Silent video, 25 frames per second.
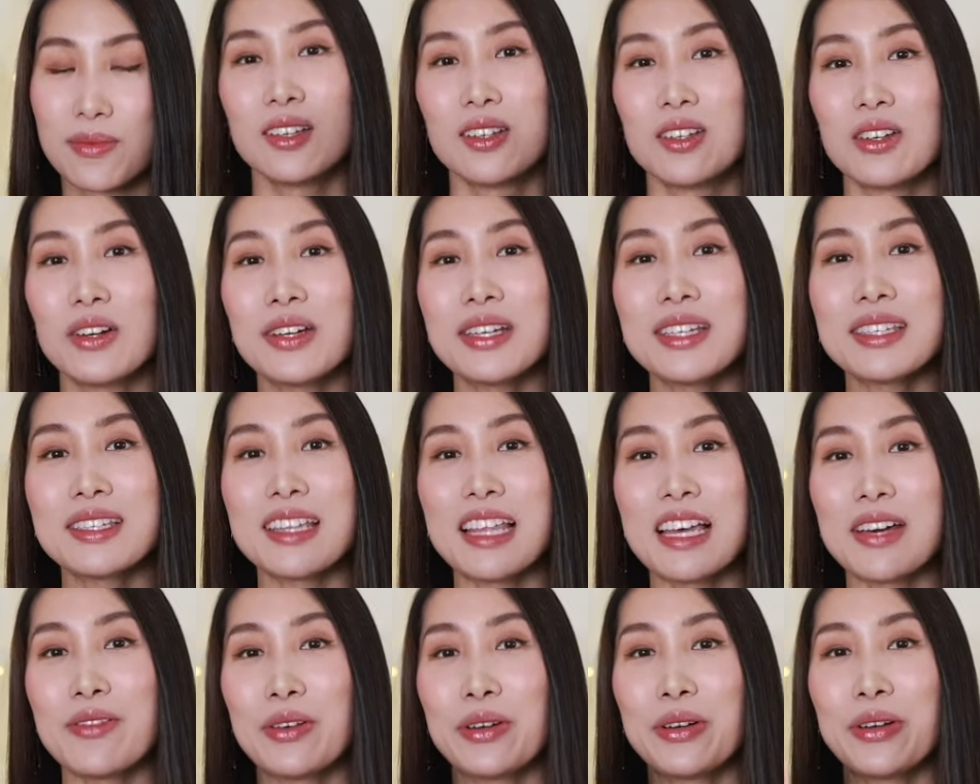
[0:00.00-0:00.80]
Noise
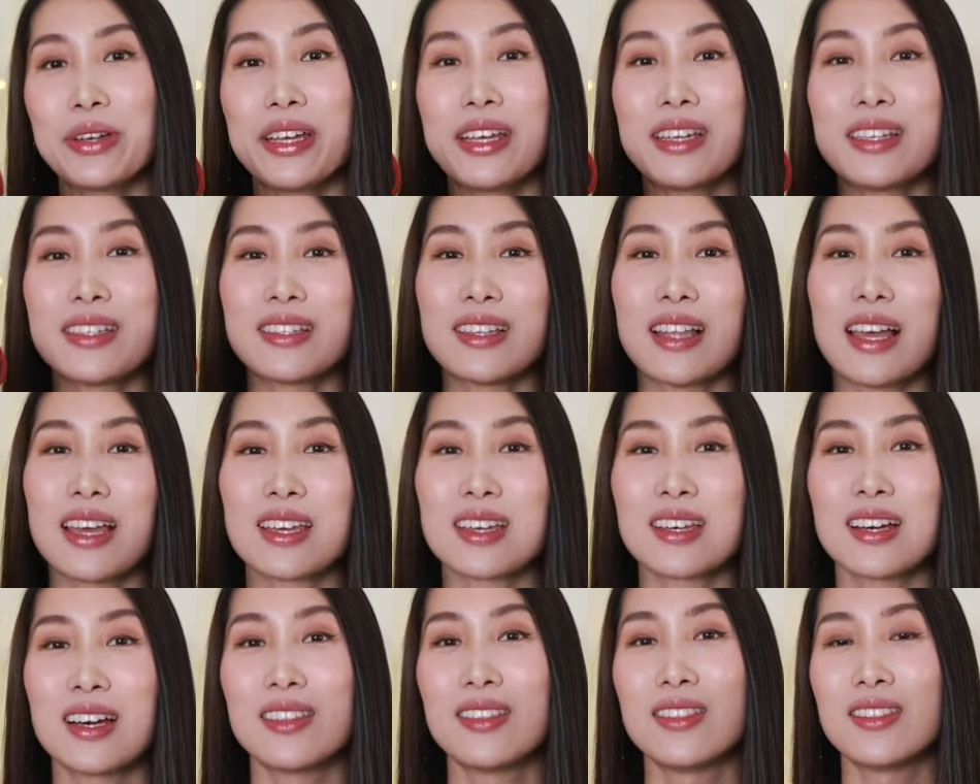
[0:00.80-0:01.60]
level is
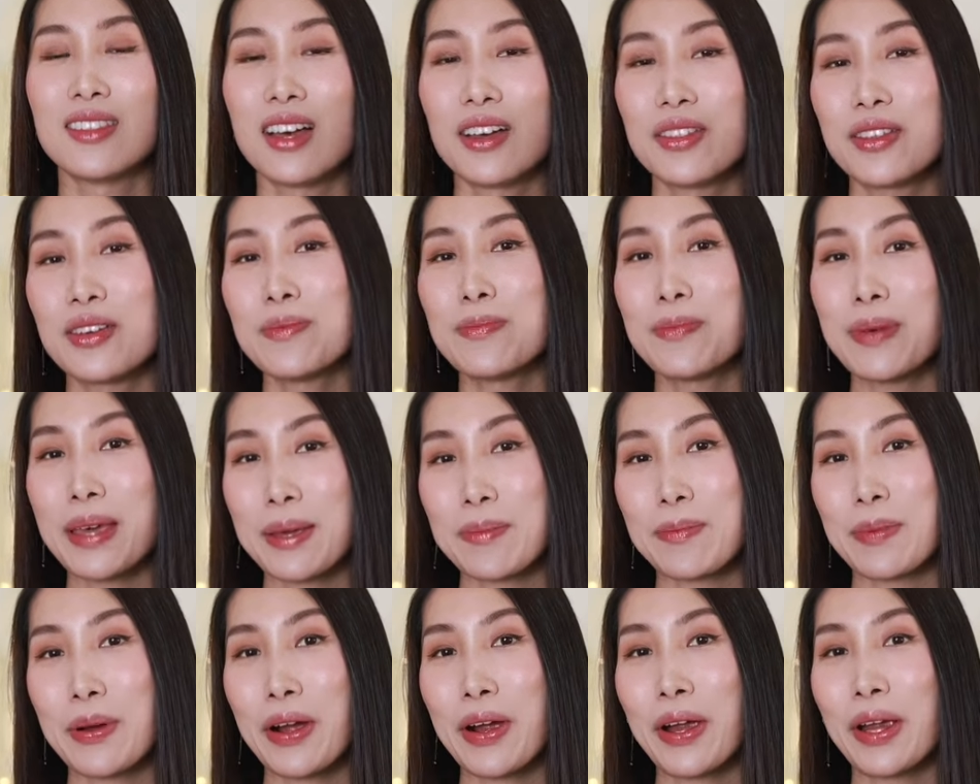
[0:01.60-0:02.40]
like another
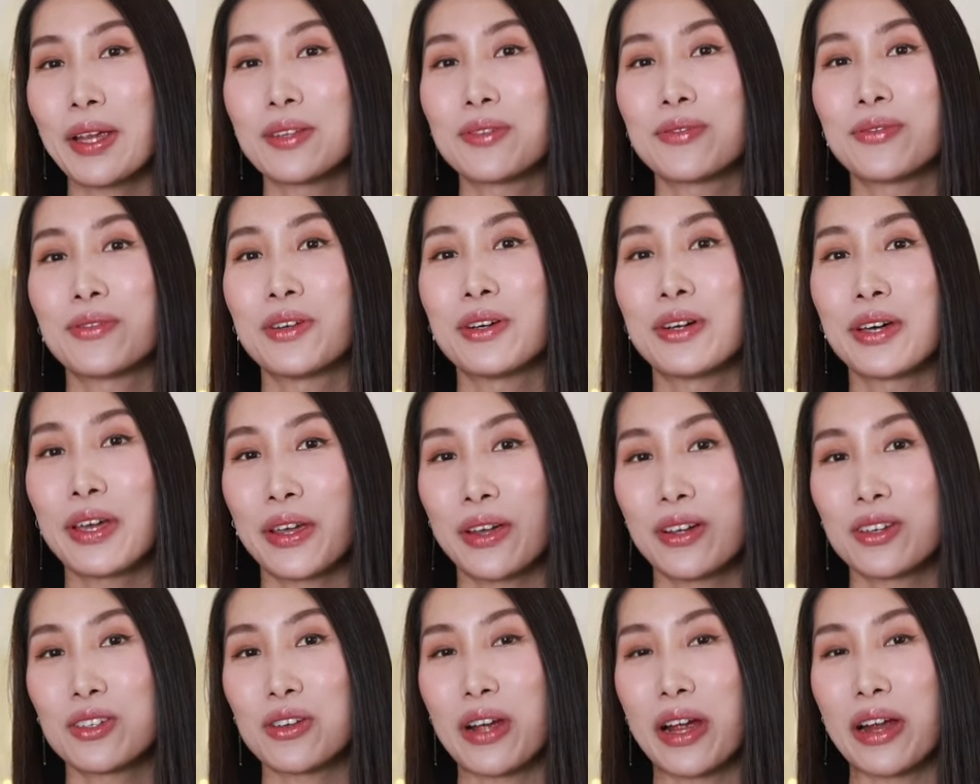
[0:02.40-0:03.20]
big part for
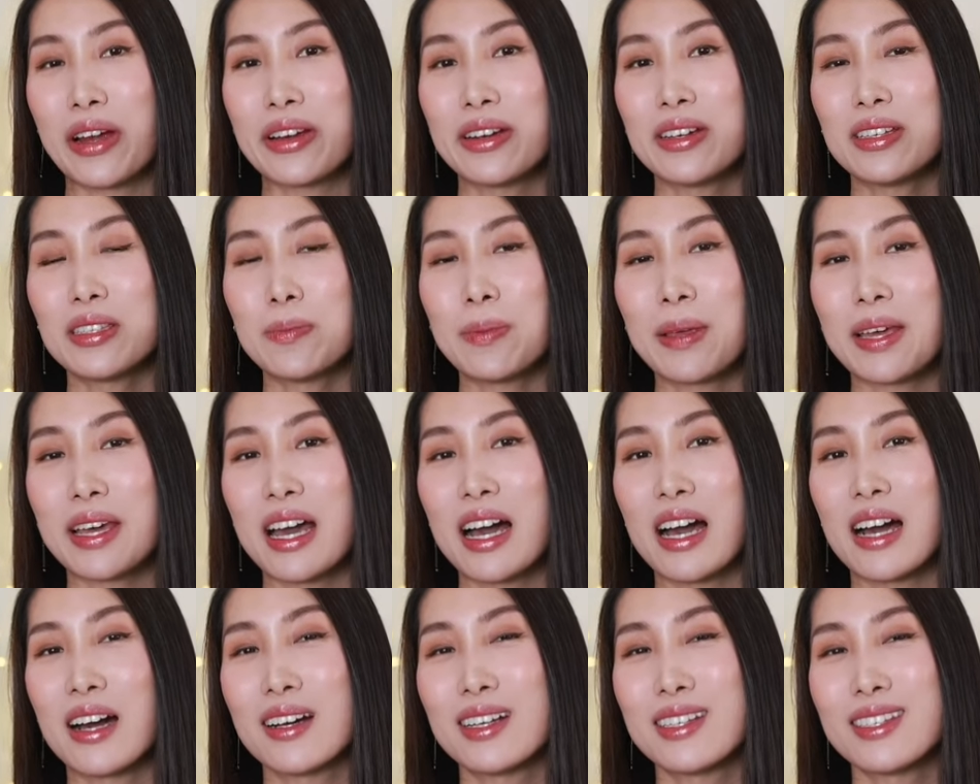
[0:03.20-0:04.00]
hair dryers
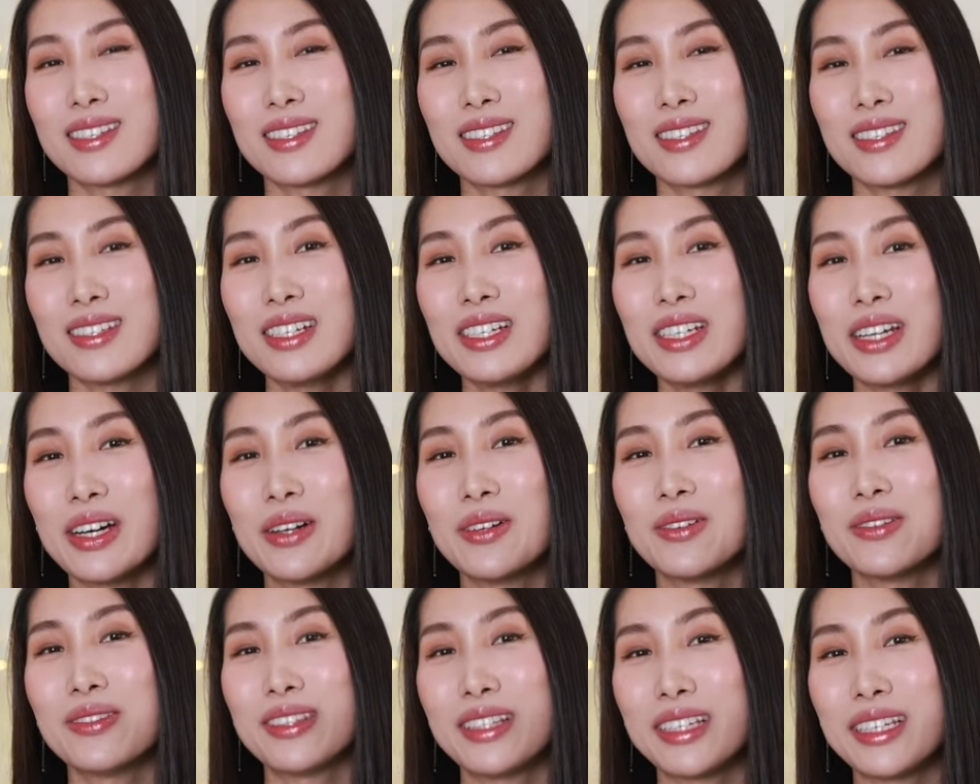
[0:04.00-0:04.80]
because, you
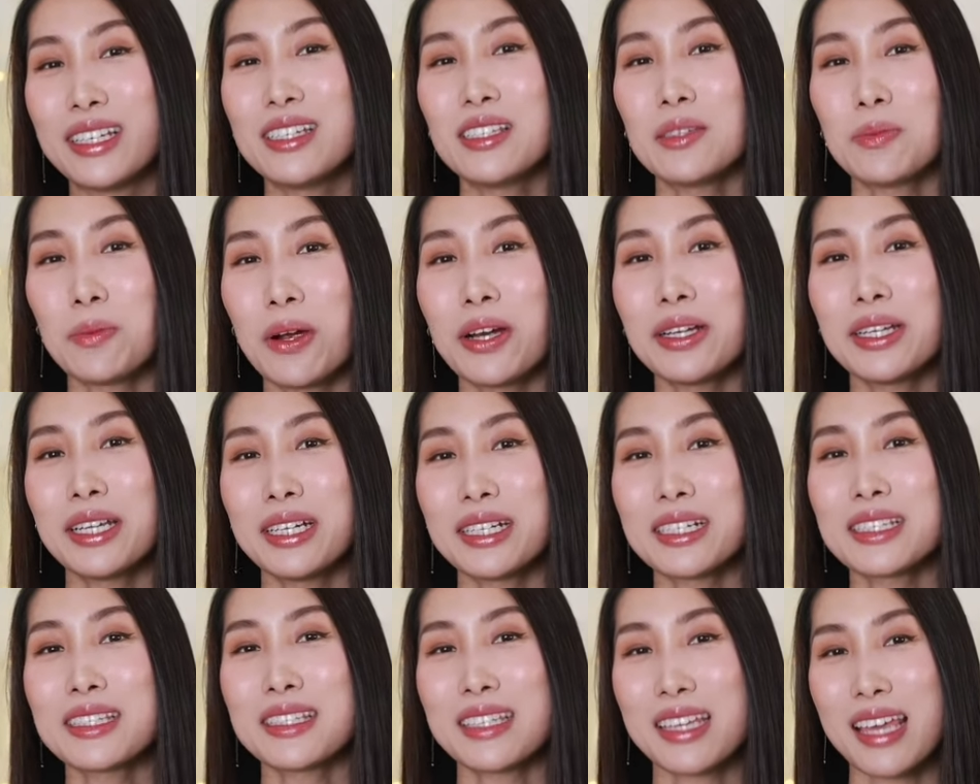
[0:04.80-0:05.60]
know, these
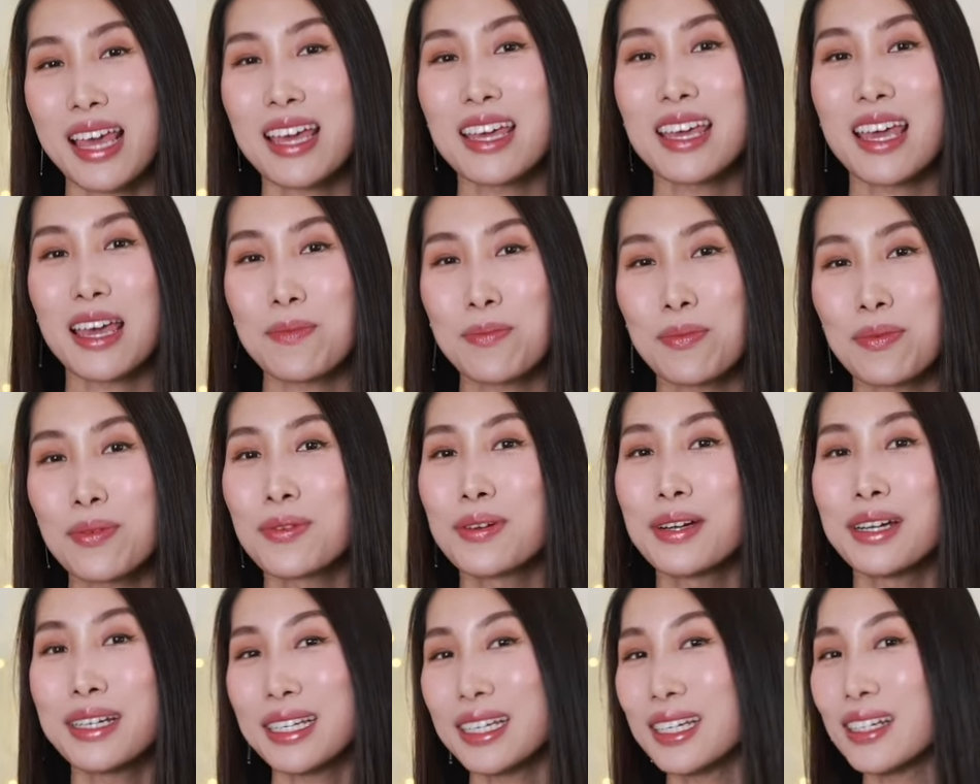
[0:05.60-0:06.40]
products can get
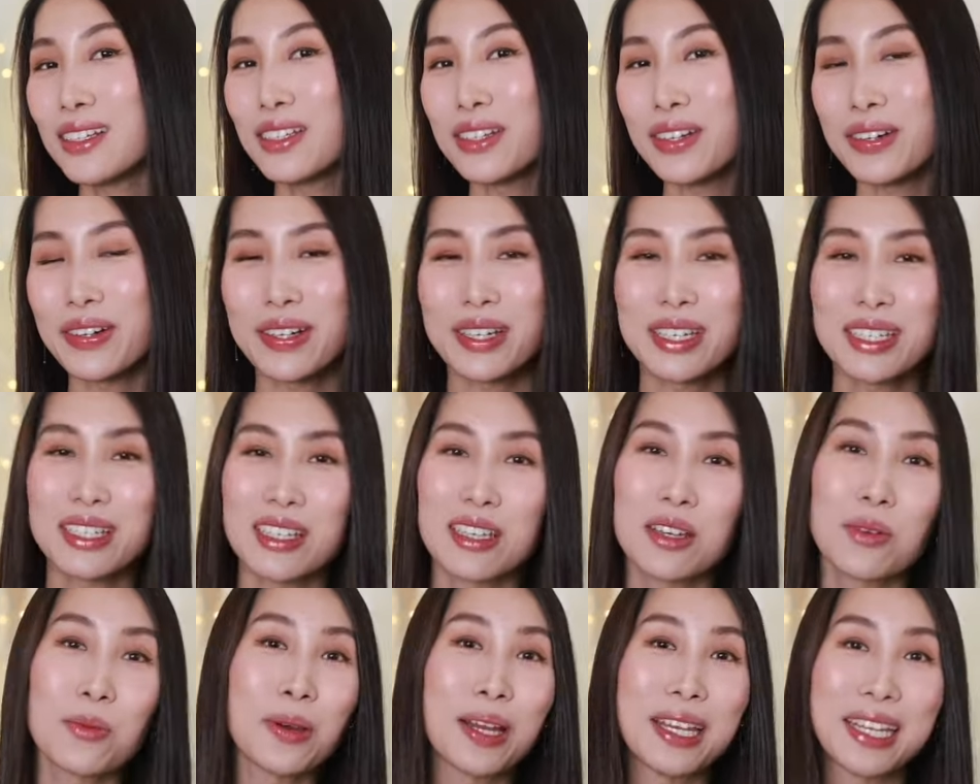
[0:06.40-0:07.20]
pretty
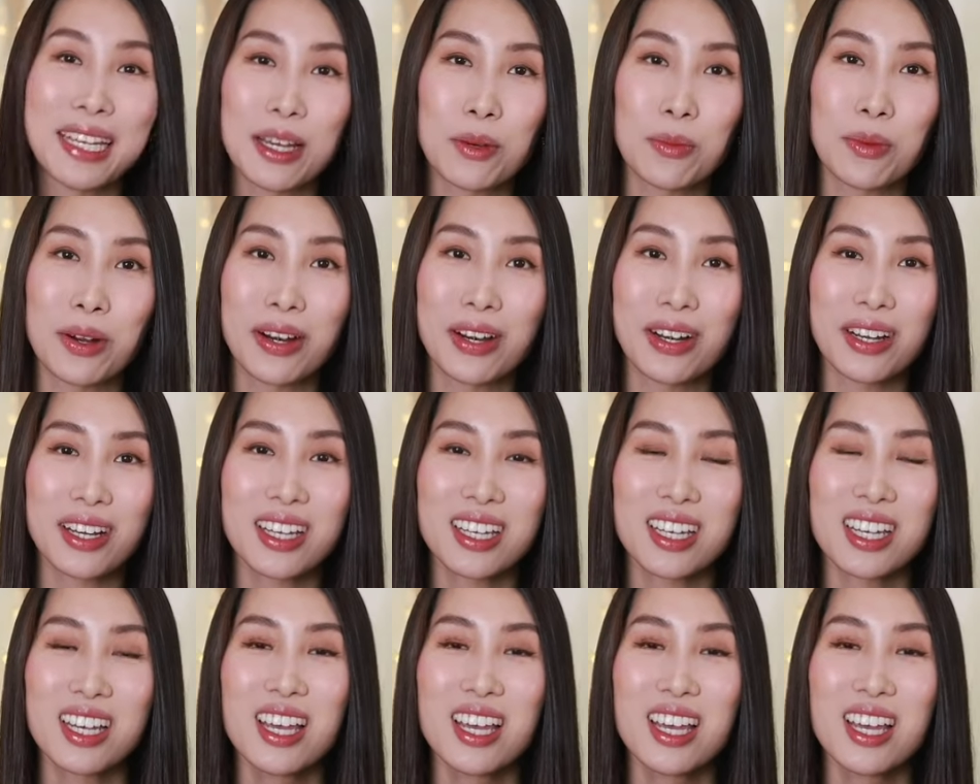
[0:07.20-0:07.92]
noisy when they work.